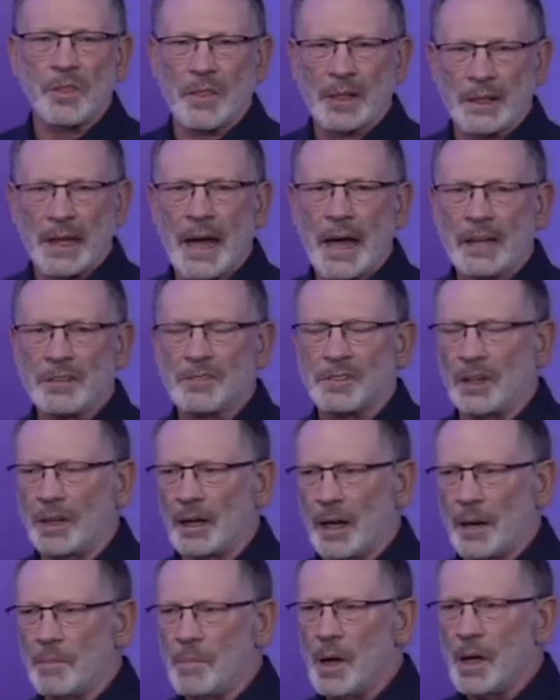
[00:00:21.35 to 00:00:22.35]
the last
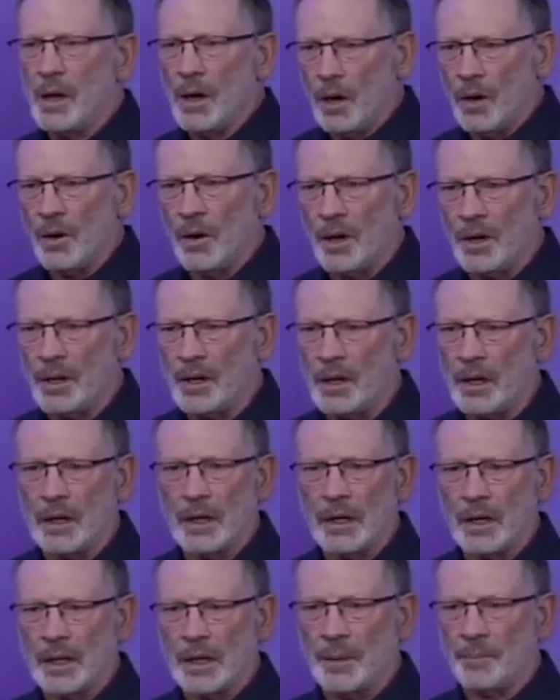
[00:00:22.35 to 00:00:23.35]
time on
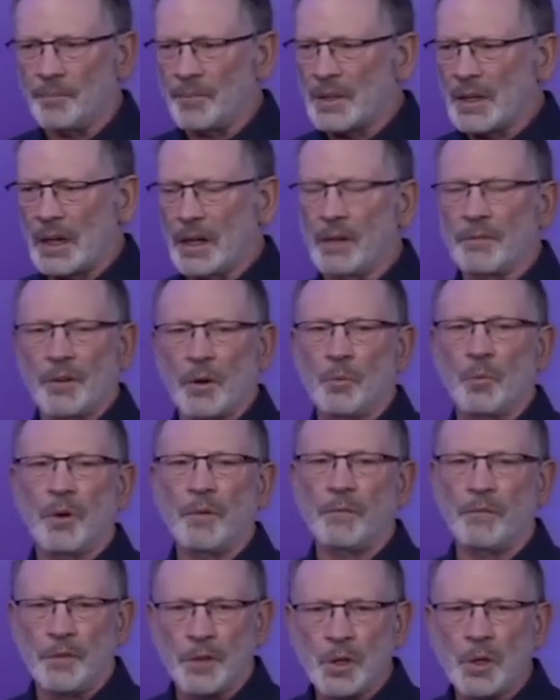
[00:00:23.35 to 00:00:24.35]
um, kind of a
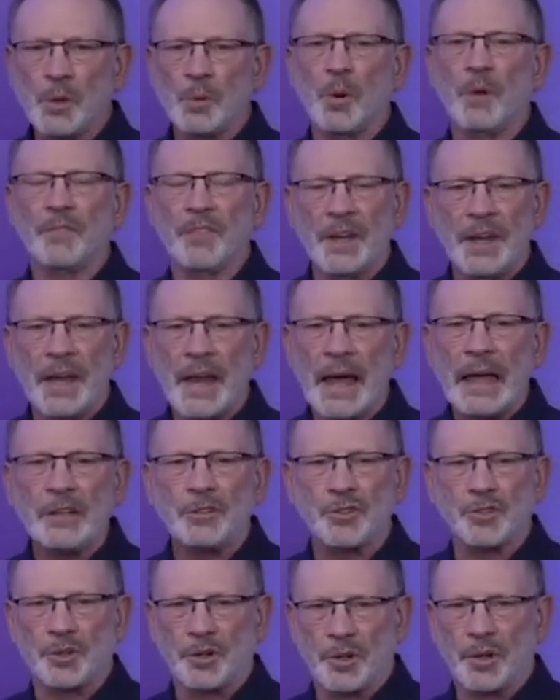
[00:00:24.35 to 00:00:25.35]
review of the
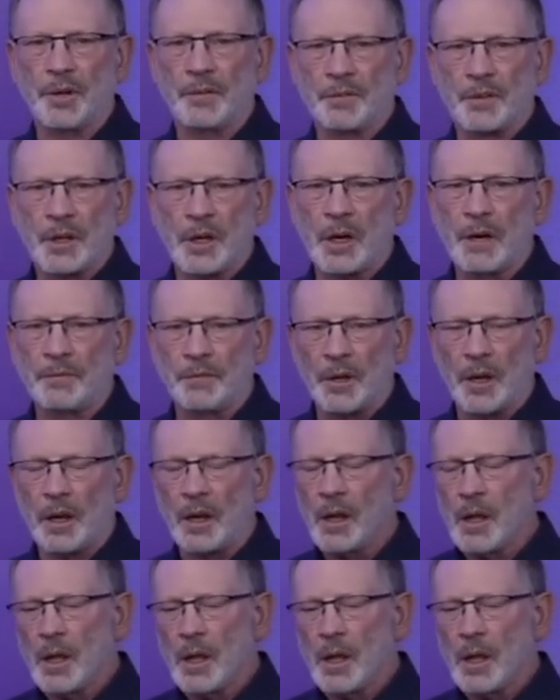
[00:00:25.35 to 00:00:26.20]
nature of covenant,